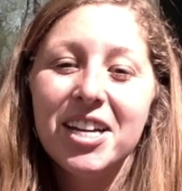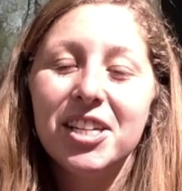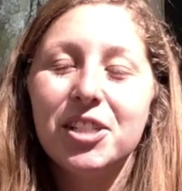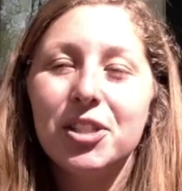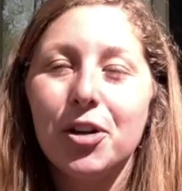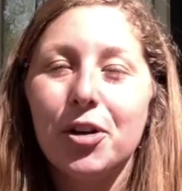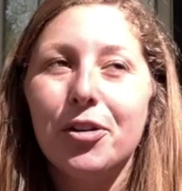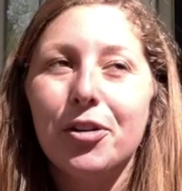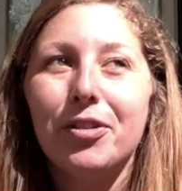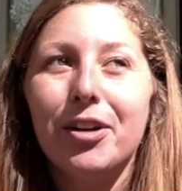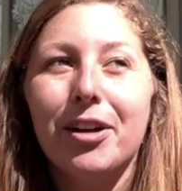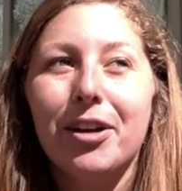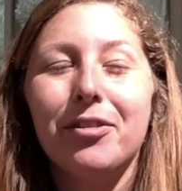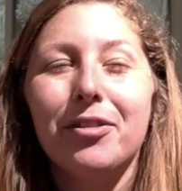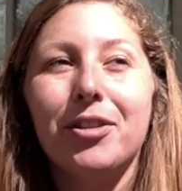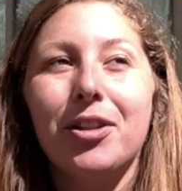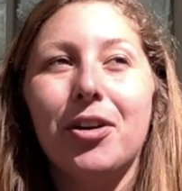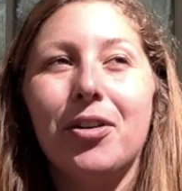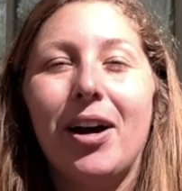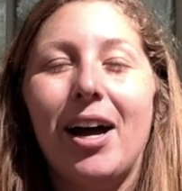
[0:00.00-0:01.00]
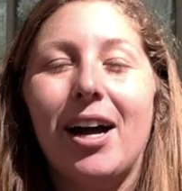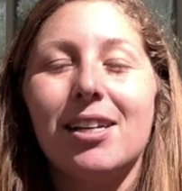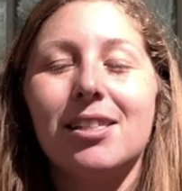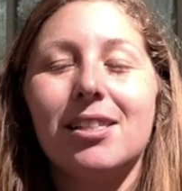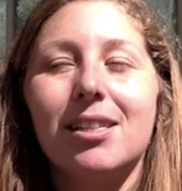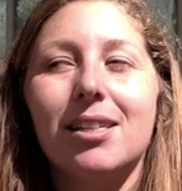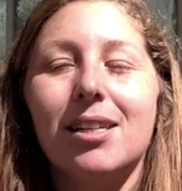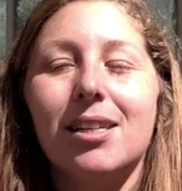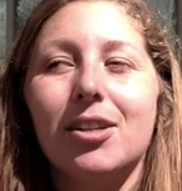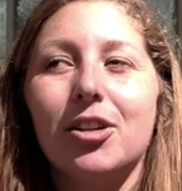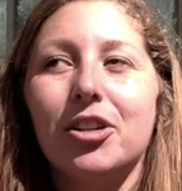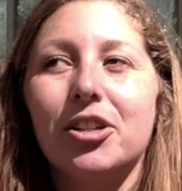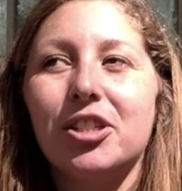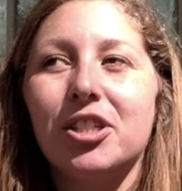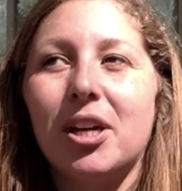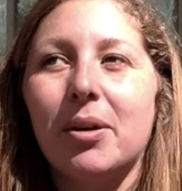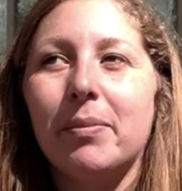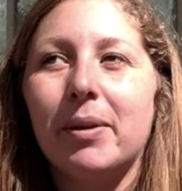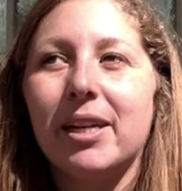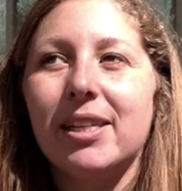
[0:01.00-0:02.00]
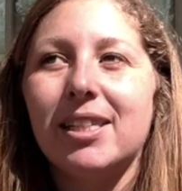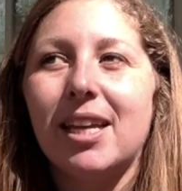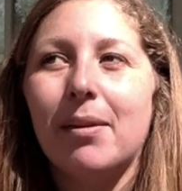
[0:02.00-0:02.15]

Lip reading: So if you have a low acid in your stomachs,